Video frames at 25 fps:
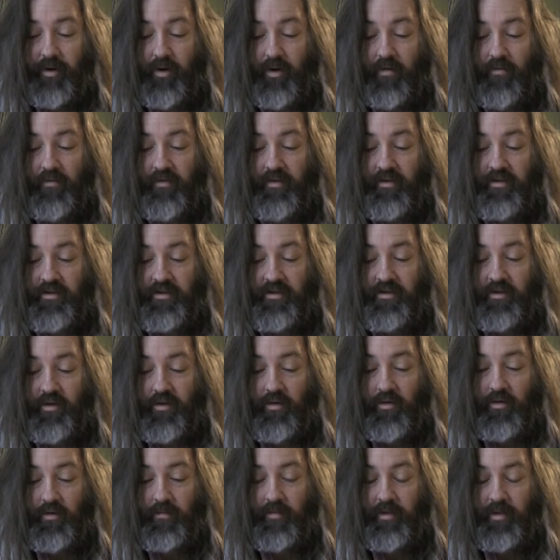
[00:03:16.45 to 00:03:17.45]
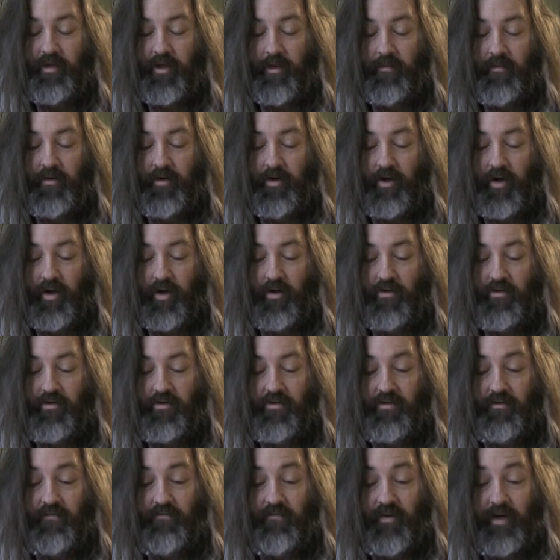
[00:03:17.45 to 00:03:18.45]
over the slowly becoming
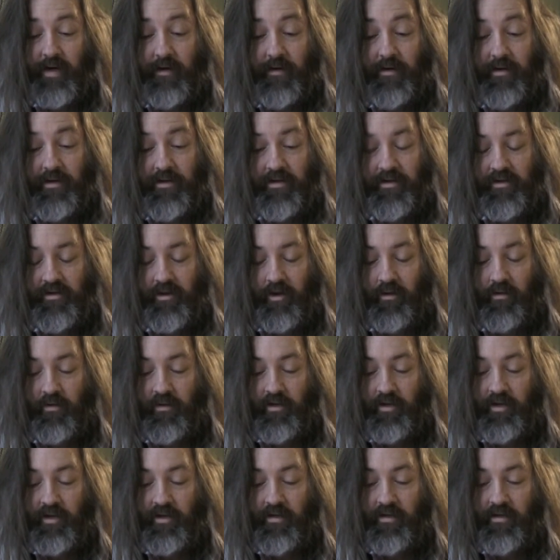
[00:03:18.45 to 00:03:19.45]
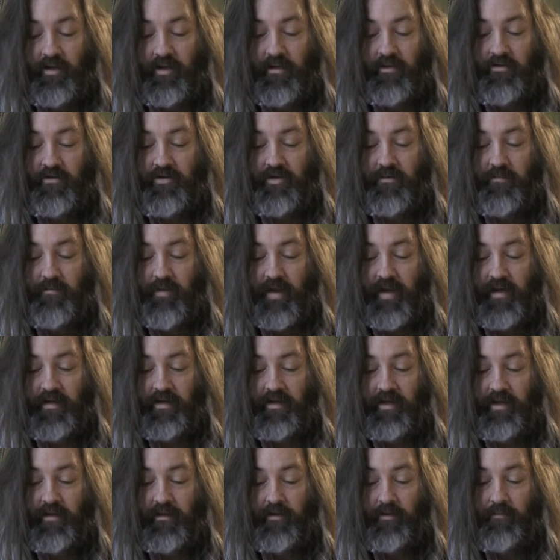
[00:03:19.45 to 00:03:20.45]
conscious and very slowly intelligent mad
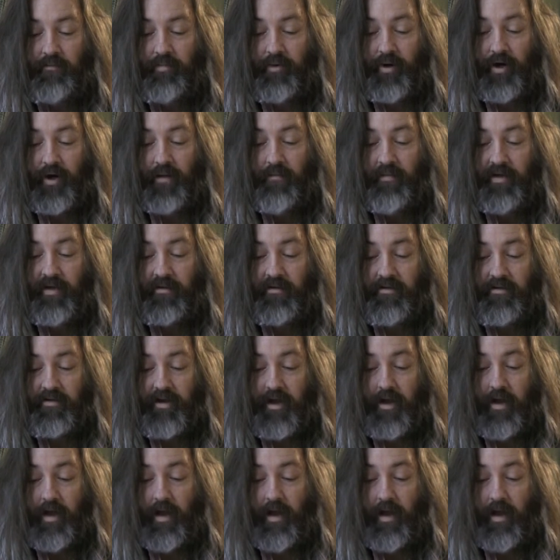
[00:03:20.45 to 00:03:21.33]
killer primates.